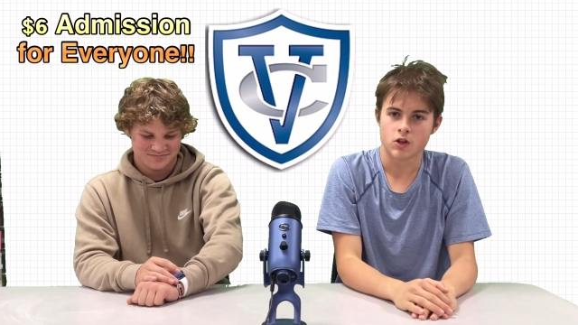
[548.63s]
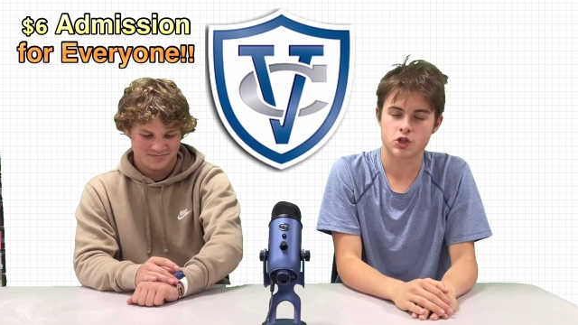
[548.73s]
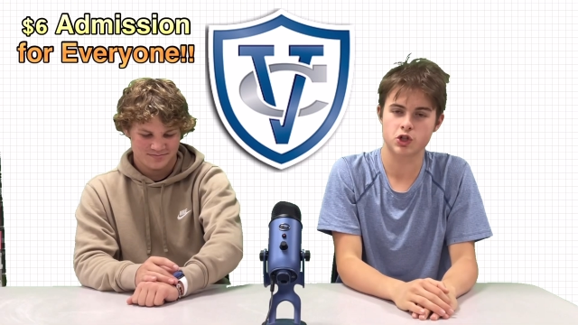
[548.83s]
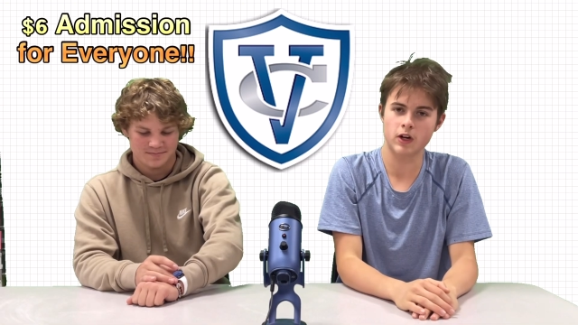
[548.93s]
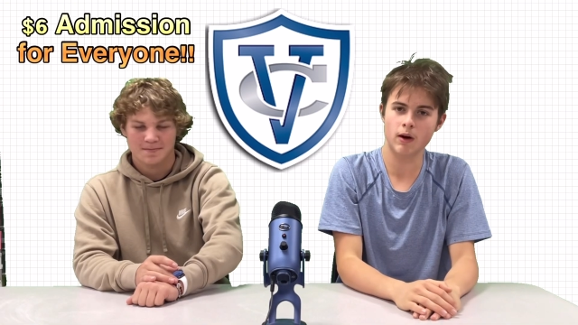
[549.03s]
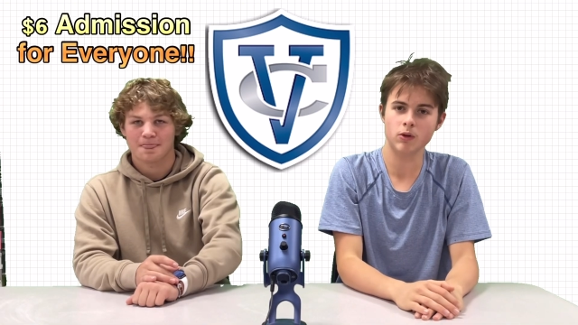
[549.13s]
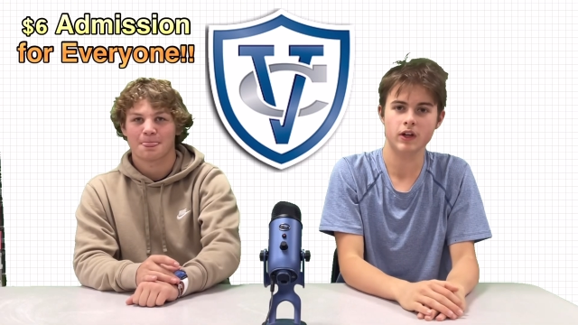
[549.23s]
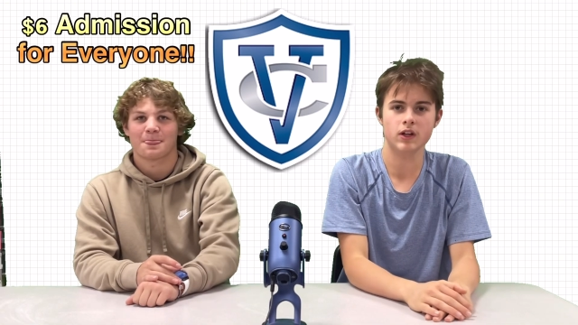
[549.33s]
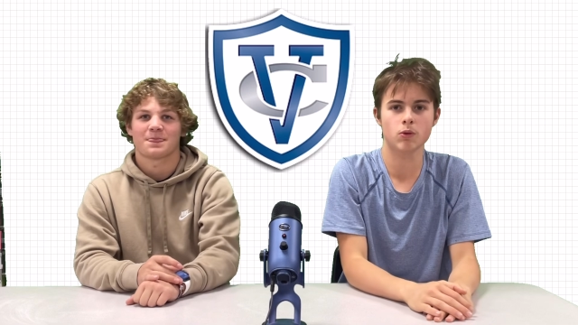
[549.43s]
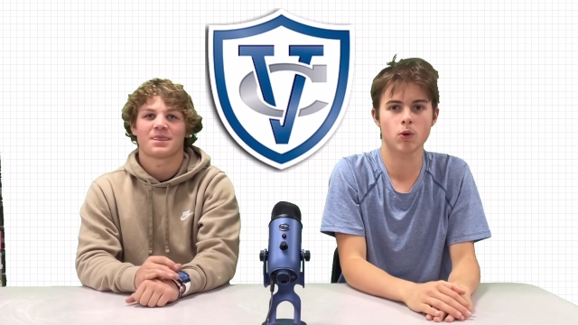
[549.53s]
Speaker 1: Should our
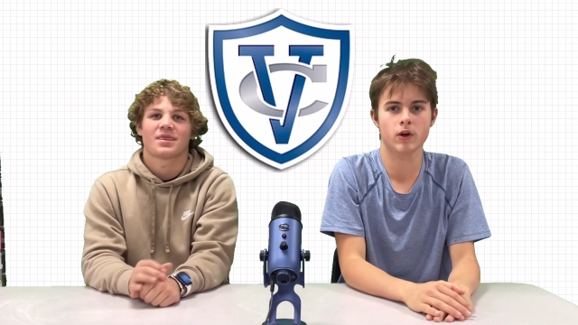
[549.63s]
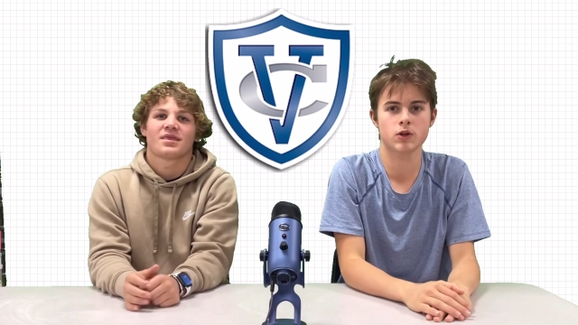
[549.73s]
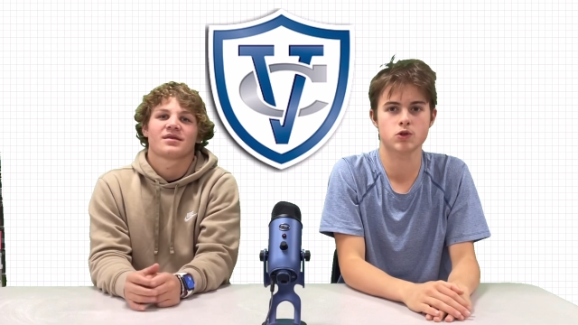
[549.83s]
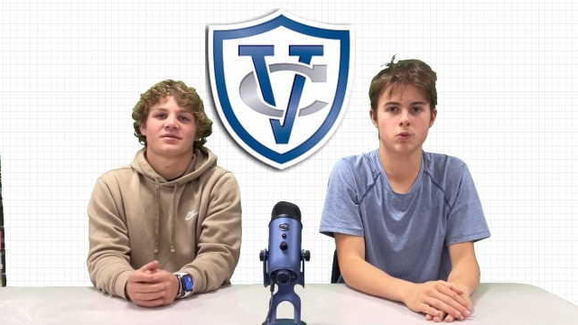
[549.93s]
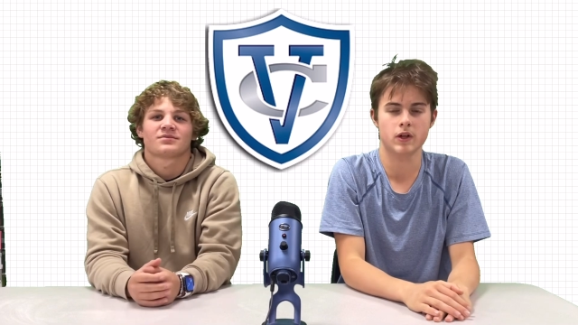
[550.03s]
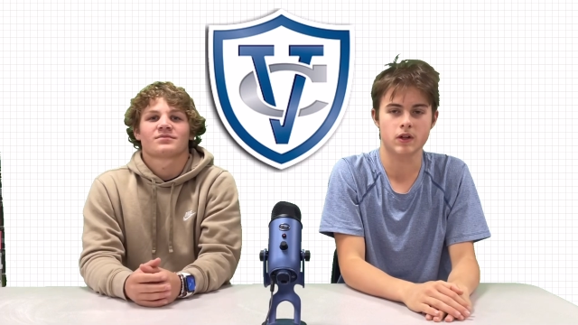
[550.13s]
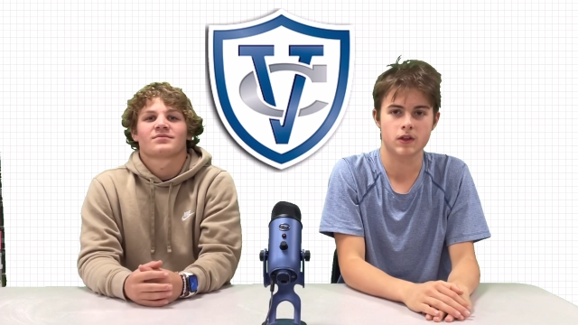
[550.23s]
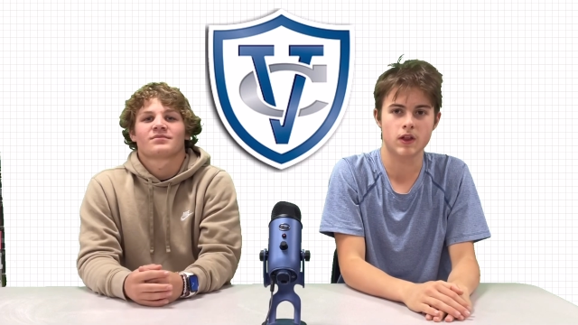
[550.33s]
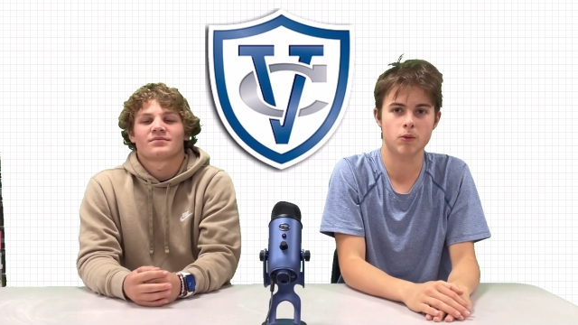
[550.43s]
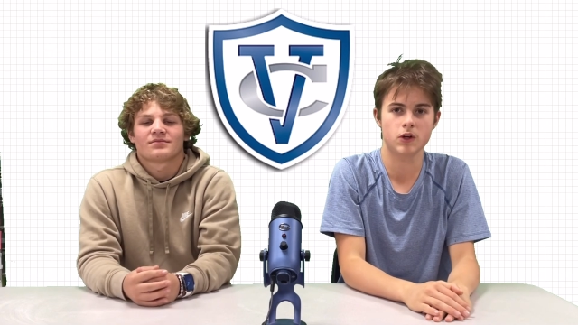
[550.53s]
Lady Warriors win,
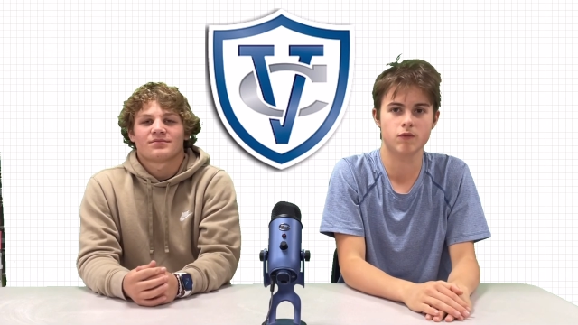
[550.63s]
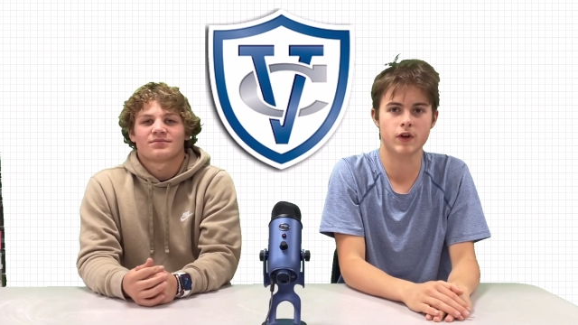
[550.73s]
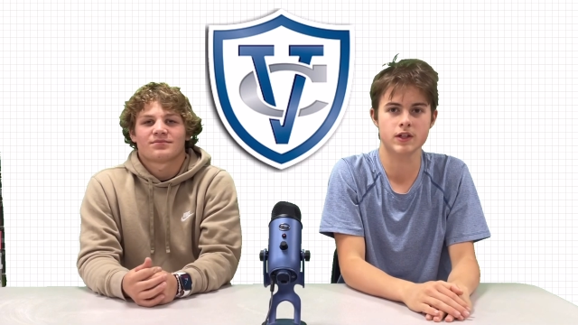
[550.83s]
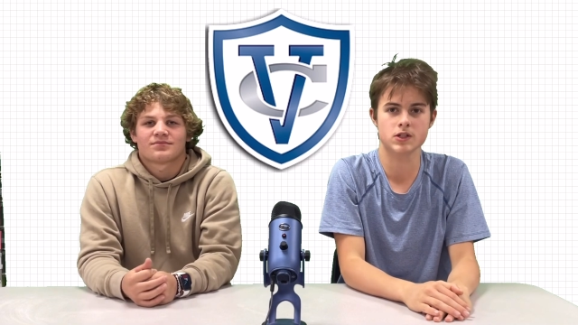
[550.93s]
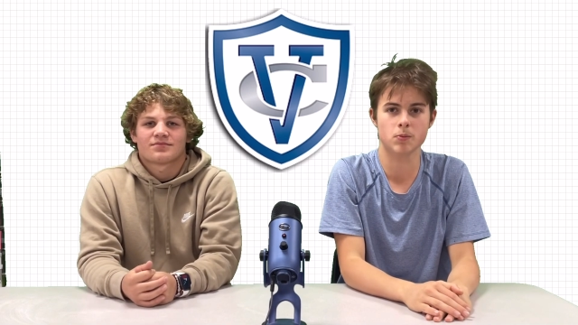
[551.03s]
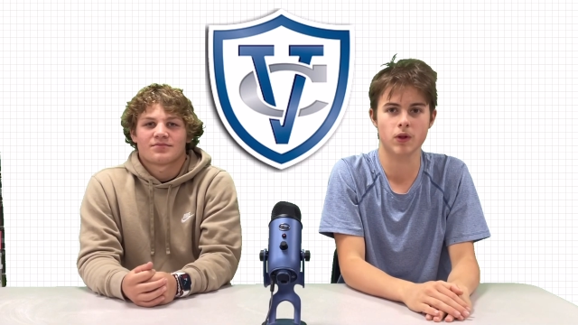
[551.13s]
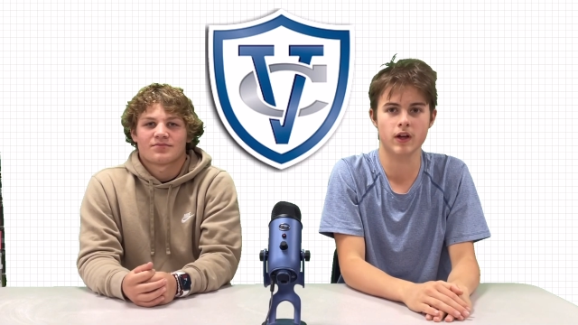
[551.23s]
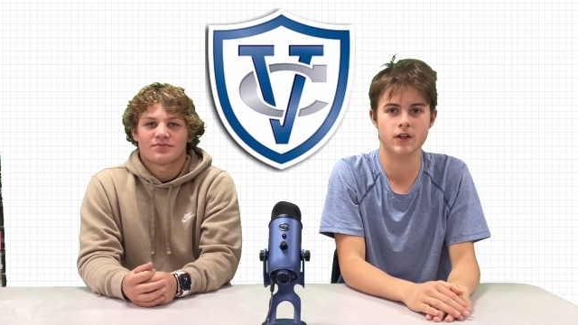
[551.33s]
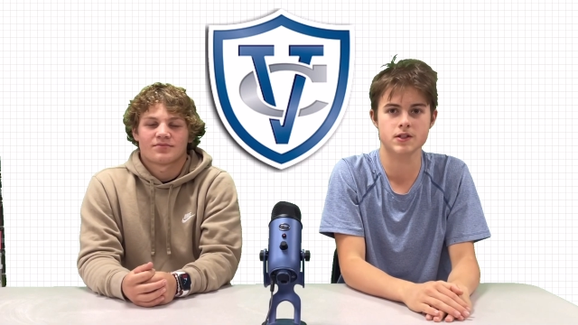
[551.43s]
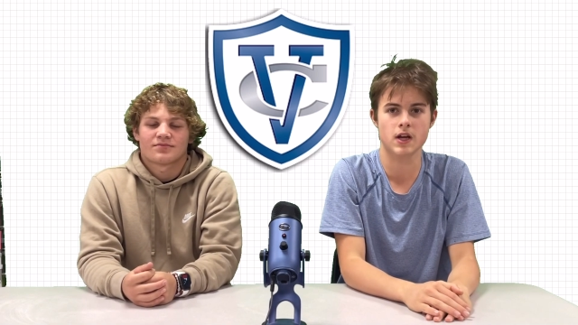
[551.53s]
they would advance to play
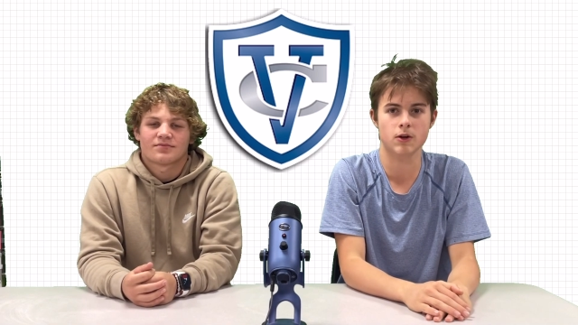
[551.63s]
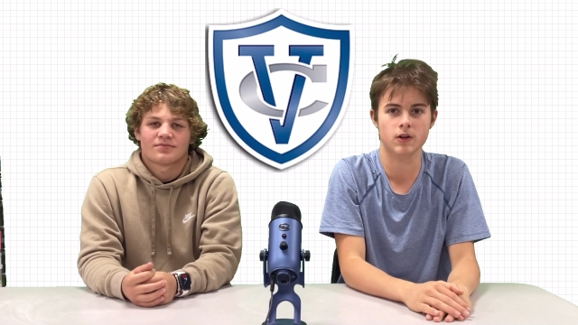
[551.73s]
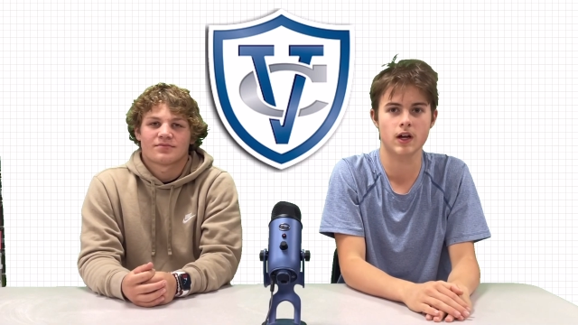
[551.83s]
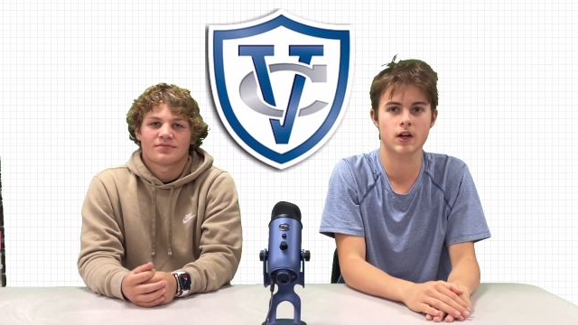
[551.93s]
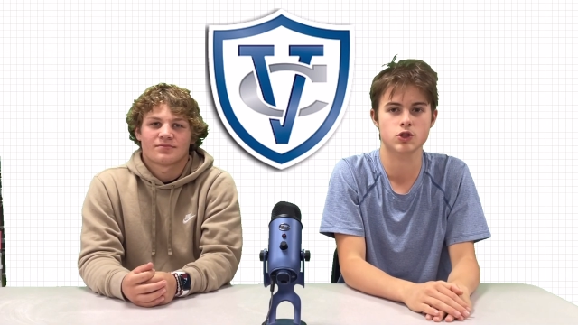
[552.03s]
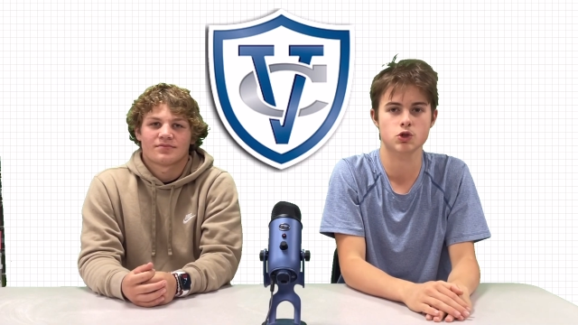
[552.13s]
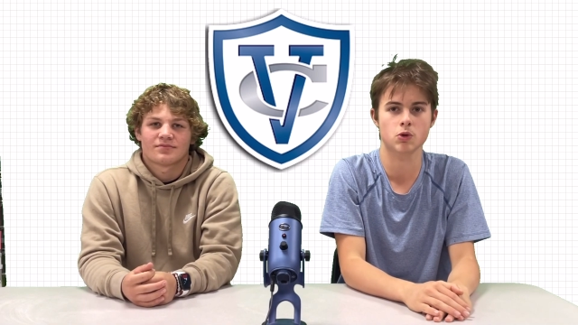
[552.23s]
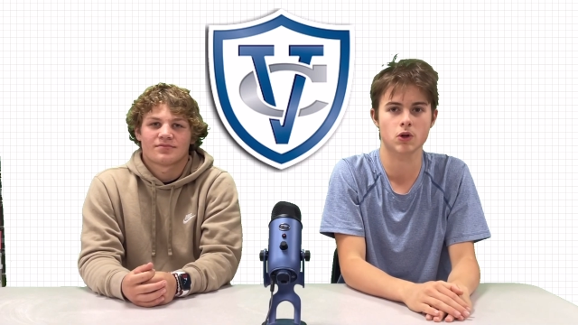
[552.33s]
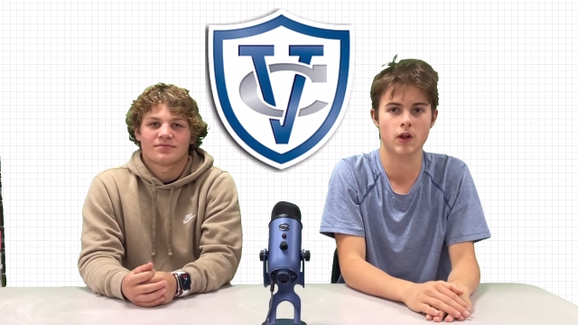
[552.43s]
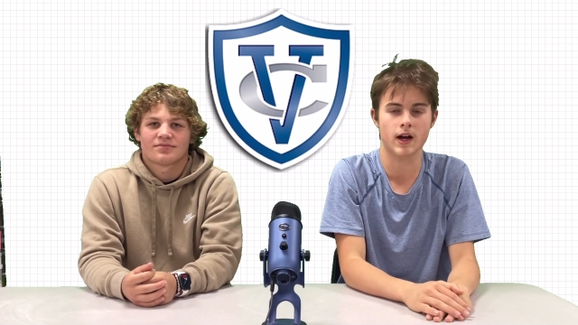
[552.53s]
on Saturday at 2
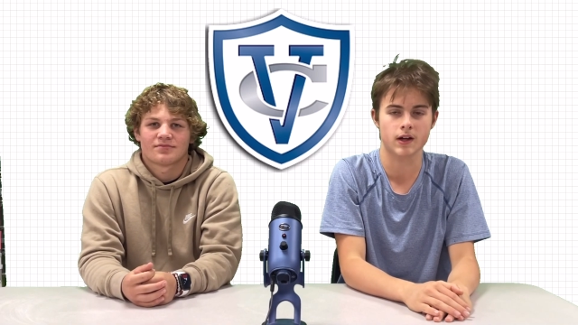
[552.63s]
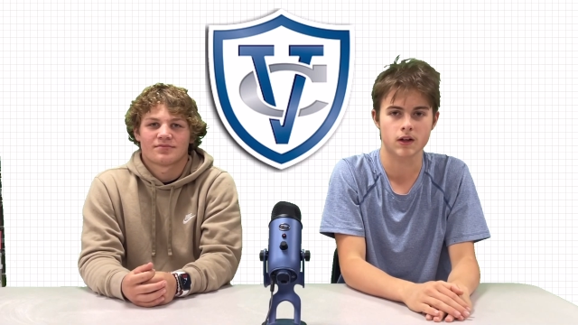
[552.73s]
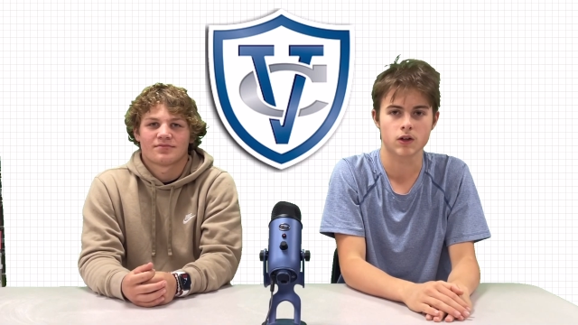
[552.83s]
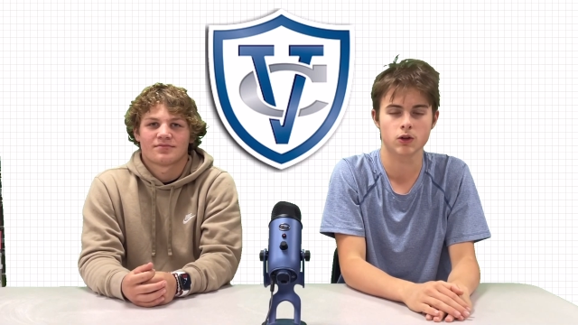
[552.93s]
o'clock.